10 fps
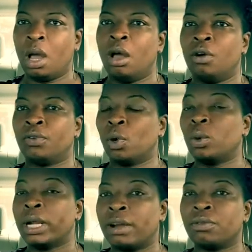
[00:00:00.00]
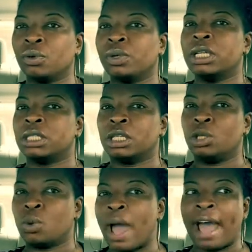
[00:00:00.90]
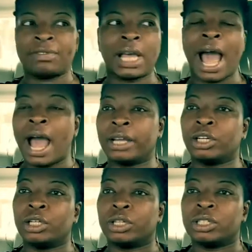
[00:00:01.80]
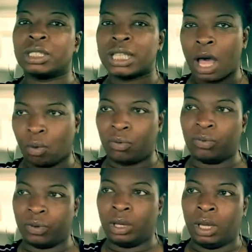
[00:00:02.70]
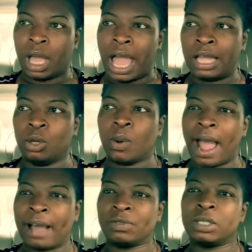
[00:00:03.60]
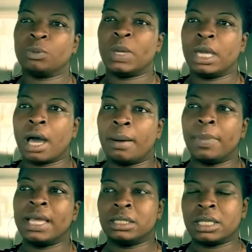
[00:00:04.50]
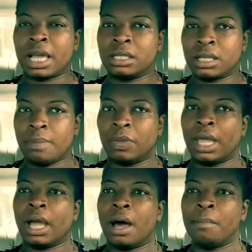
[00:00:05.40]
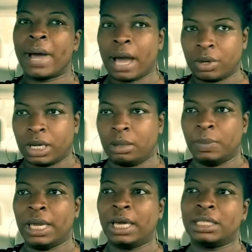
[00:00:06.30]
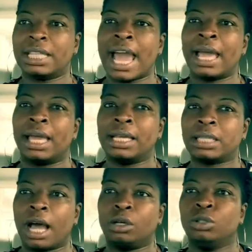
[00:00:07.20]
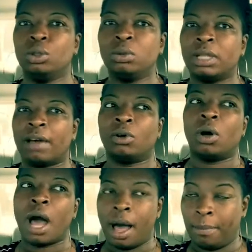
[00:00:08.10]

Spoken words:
for whatever reason, you have to honor yourself and you have to speak up and say something about it, because that is how you level up.